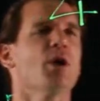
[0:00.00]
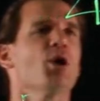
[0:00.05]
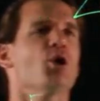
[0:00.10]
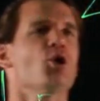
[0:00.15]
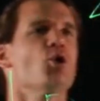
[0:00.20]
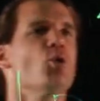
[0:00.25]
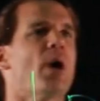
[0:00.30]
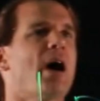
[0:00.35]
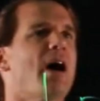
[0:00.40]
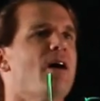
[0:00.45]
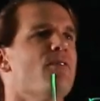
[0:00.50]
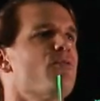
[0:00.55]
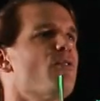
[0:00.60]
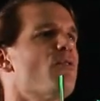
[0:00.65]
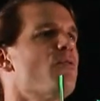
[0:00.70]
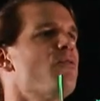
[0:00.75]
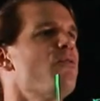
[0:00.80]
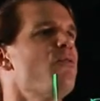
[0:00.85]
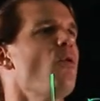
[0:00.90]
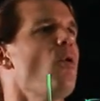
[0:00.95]
you have
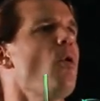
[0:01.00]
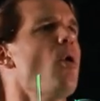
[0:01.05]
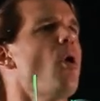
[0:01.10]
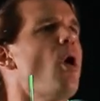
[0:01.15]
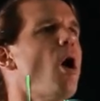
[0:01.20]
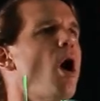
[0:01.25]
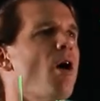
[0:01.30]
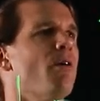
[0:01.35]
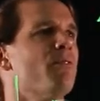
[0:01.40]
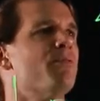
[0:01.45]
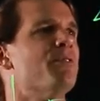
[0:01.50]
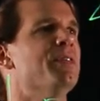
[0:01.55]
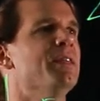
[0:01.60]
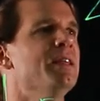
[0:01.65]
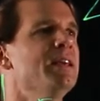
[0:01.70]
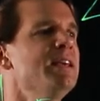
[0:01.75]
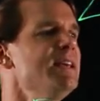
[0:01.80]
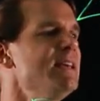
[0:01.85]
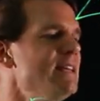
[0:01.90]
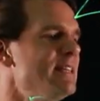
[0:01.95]
4 of
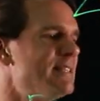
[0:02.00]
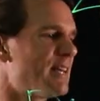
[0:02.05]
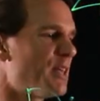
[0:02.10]
these